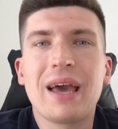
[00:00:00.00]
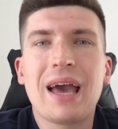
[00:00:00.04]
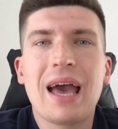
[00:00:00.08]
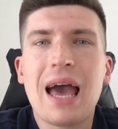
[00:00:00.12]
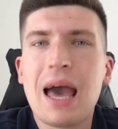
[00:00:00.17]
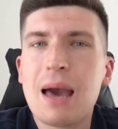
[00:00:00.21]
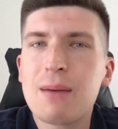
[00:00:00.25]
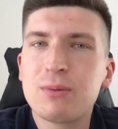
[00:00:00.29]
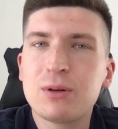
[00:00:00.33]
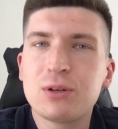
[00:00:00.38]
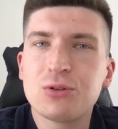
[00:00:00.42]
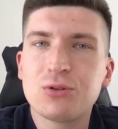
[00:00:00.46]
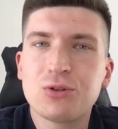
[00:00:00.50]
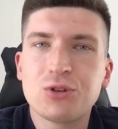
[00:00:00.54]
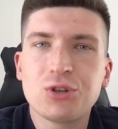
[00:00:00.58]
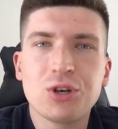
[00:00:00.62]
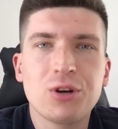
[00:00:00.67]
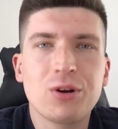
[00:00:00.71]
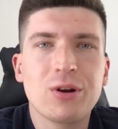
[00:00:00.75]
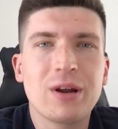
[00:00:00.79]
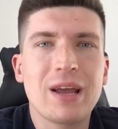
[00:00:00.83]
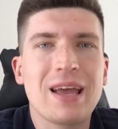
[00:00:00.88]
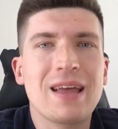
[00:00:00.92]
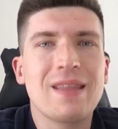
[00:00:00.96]
happy to
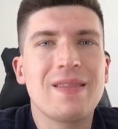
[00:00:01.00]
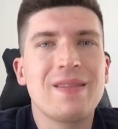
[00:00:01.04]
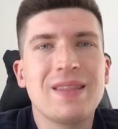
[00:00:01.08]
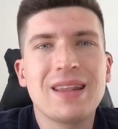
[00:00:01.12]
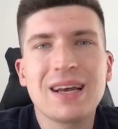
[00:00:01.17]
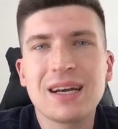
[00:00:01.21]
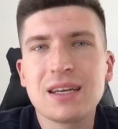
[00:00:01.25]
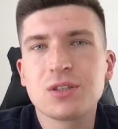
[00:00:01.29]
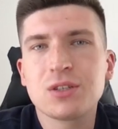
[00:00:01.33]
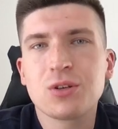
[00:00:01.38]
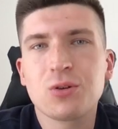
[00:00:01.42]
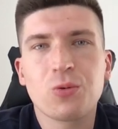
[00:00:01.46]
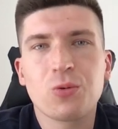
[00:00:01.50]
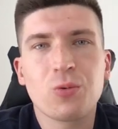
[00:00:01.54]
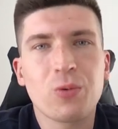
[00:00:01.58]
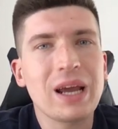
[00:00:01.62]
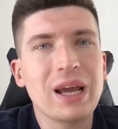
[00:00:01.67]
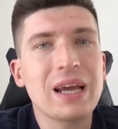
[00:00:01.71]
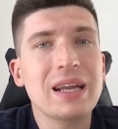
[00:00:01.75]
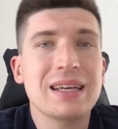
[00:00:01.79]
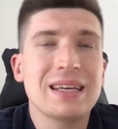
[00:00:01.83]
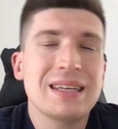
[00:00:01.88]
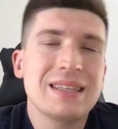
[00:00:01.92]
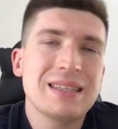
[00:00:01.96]
share another
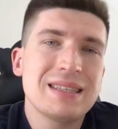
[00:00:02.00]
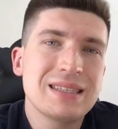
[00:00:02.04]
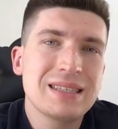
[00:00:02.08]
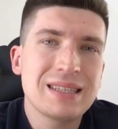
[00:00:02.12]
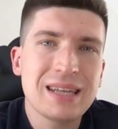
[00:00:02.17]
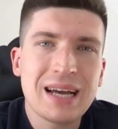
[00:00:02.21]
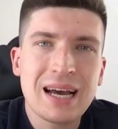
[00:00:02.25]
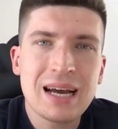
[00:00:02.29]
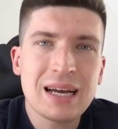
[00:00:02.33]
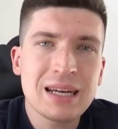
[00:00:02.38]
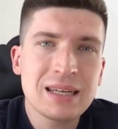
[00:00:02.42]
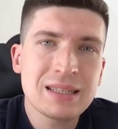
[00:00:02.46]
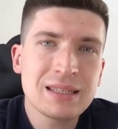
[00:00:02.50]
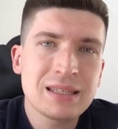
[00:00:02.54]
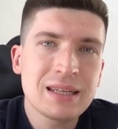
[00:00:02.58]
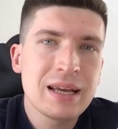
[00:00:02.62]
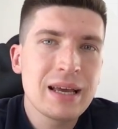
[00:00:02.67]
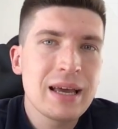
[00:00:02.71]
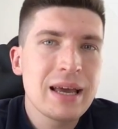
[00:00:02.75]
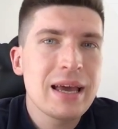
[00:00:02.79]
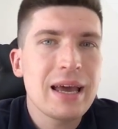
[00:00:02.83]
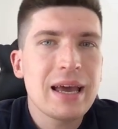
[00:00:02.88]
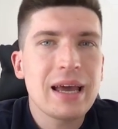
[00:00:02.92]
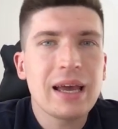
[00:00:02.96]
great insights
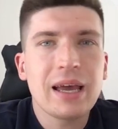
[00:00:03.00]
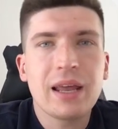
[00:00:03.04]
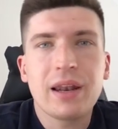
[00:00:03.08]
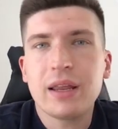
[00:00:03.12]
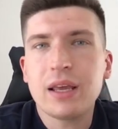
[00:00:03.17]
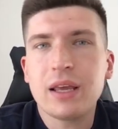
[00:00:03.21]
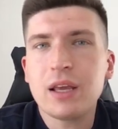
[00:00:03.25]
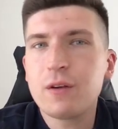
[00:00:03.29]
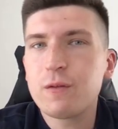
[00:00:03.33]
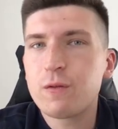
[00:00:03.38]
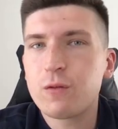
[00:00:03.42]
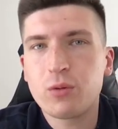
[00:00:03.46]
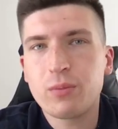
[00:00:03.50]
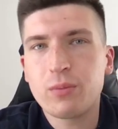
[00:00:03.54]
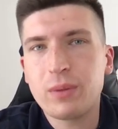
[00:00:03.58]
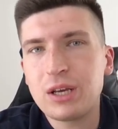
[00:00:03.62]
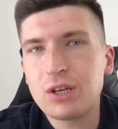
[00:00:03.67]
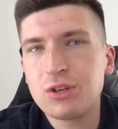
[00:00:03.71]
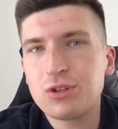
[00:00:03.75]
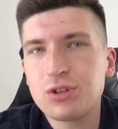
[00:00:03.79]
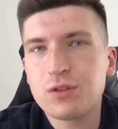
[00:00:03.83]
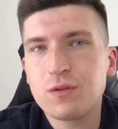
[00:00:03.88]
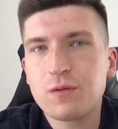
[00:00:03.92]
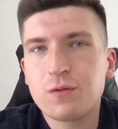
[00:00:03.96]
and
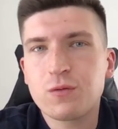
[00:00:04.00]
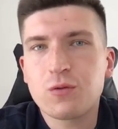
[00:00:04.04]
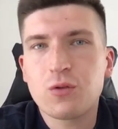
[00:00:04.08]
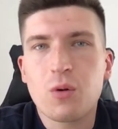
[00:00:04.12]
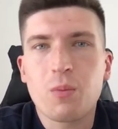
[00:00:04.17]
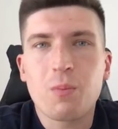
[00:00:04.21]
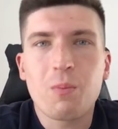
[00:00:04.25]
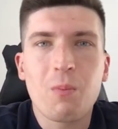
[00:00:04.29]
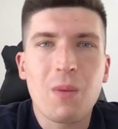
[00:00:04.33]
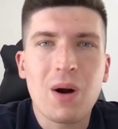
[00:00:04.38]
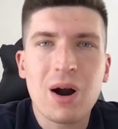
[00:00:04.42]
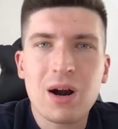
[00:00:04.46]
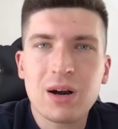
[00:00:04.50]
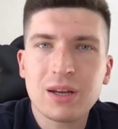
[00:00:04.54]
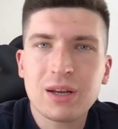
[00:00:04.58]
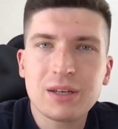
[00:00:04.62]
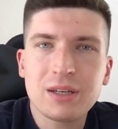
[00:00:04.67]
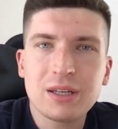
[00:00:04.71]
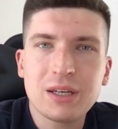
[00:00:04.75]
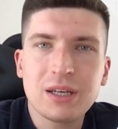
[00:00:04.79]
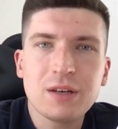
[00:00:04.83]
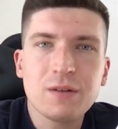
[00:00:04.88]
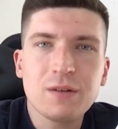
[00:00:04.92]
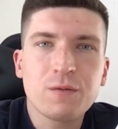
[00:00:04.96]
information from
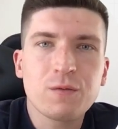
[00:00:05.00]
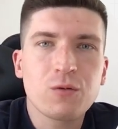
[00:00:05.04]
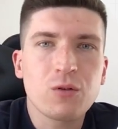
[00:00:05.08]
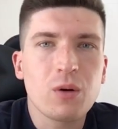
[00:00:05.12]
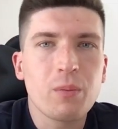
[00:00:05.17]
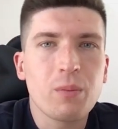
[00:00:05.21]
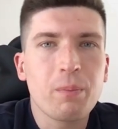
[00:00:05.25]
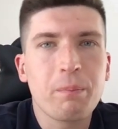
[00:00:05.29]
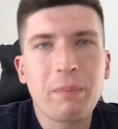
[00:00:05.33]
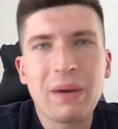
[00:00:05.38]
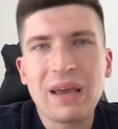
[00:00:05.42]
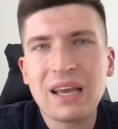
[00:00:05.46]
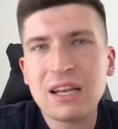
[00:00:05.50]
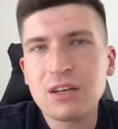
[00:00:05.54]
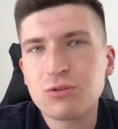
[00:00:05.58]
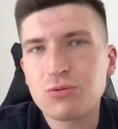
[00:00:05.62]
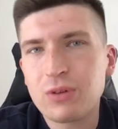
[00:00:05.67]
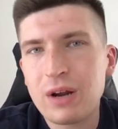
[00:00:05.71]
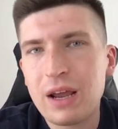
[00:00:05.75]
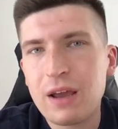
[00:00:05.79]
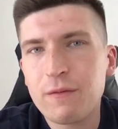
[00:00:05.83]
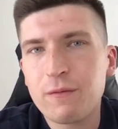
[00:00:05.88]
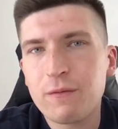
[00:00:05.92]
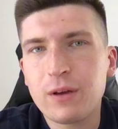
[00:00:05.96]
marketing, from paid
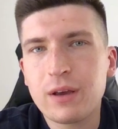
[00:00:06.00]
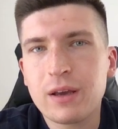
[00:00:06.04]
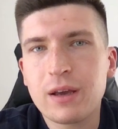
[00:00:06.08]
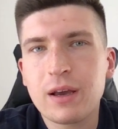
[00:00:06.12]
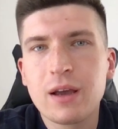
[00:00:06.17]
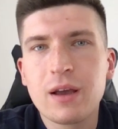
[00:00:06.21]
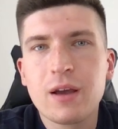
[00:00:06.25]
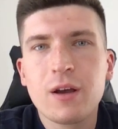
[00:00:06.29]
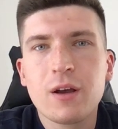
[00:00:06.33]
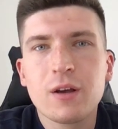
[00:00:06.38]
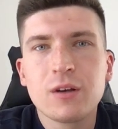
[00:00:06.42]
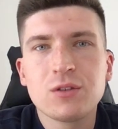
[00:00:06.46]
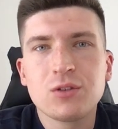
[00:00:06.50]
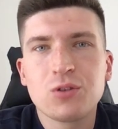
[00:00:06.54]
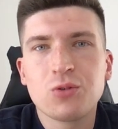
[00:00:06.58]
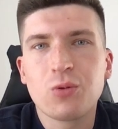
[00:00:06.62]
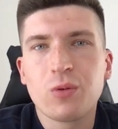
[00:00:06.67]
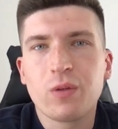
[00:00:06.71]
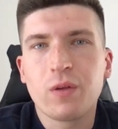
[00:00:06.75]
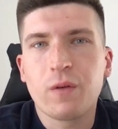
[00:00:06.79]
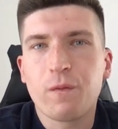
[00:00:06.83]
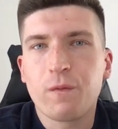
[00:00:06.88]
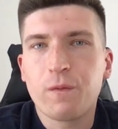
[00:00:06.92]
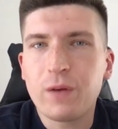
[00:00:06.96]
traffic,
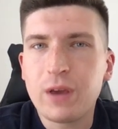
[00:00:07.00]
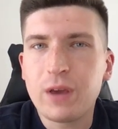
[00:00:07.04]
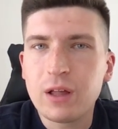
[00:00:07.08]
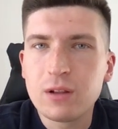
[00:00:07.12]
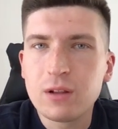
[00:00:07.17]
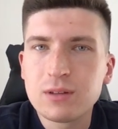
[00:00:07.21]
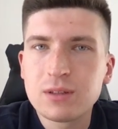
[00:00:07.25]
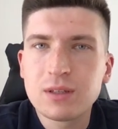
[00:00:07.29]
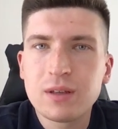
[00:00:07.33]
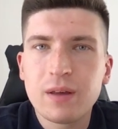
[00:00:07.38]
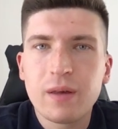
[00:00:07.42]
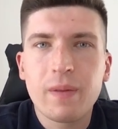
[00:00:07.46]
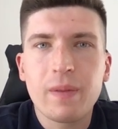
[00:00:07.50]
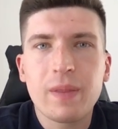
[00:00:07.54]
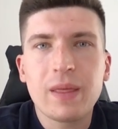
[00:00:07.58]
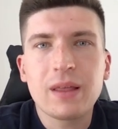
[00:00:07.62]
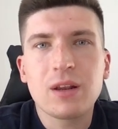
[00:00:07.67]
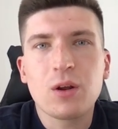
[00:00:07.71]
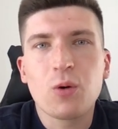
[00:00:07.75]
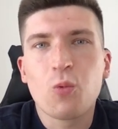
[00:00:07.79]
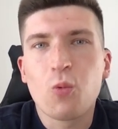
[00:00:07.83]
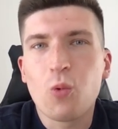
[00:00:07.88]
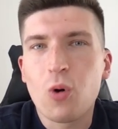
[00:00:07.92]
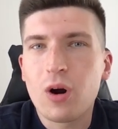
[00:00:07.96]
through the fields
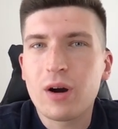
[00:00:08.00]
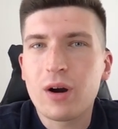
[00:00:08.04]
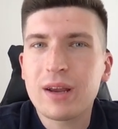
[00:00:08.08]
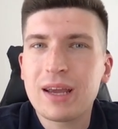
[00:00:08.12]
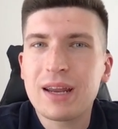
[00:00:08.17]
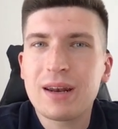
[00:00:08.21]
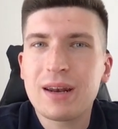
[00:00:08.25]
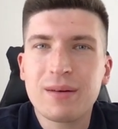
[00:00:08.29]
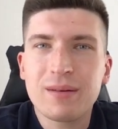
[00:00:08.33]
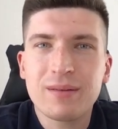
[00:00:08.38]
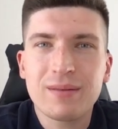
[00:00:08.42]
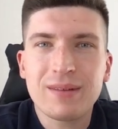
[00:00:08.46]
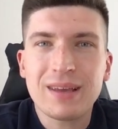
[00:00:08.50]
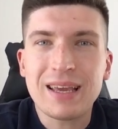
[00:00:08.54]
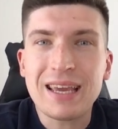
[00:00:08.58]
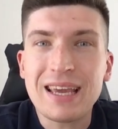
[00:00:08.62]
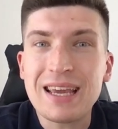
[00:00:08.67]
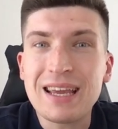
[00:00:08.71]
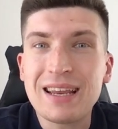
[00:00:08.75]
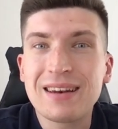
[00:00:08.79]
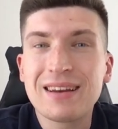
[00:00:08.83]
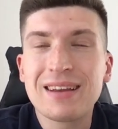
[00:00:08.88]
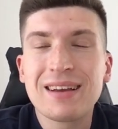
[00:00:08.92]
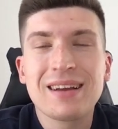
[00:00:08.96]
that I'm working
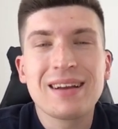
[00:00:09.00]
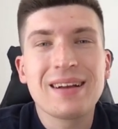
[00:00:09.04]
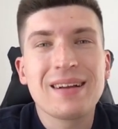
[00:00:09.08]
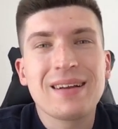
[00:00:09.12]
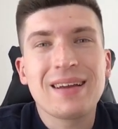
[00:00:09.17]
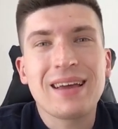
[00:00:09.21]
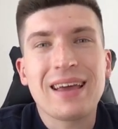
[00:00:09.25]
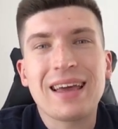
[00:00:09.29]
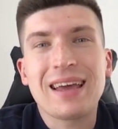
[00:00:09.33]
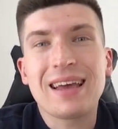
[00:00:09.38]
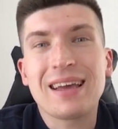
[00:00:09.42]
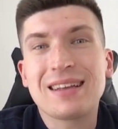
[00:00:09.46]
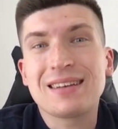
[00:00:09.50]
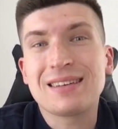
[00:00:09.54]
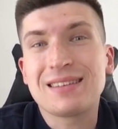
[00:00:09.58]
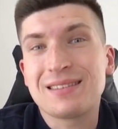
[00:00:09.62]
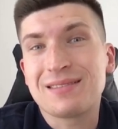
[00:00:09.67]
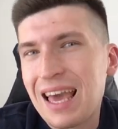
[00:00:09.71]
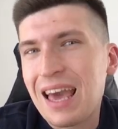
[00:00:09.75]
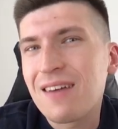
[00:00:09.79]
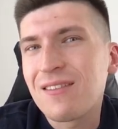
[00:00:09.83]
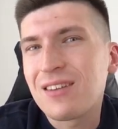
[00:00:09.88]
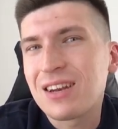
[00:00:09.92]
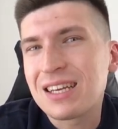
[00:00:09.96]
in.
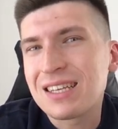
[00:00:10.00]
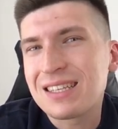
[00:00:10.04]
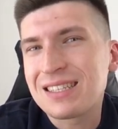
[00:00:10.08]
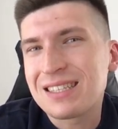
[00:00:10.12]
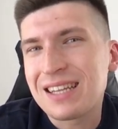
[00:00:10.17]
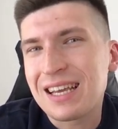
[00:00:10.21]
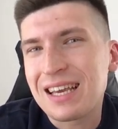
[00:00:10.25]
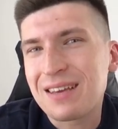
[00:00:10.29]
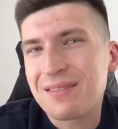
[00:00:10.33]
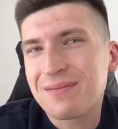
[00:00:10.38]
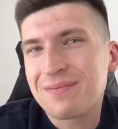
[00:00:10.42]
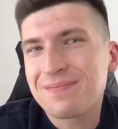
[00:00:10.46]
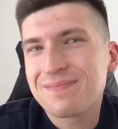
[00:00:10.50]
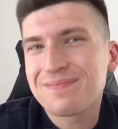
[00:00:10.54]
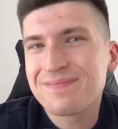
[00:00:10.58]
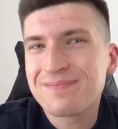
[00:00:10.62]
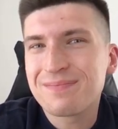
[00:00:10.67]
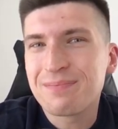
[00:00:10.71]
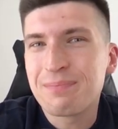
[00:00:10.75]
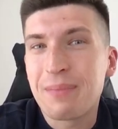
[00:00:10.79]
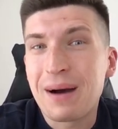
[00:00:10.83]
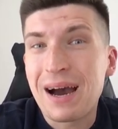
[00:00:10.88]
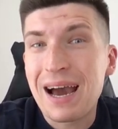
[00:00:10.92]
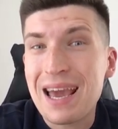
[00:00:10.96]
And have a nice day.
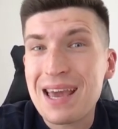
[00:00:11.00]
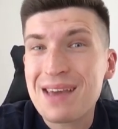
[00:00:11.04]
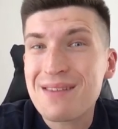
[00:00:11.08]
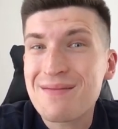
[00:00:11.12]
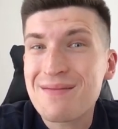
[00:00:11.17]
Bye.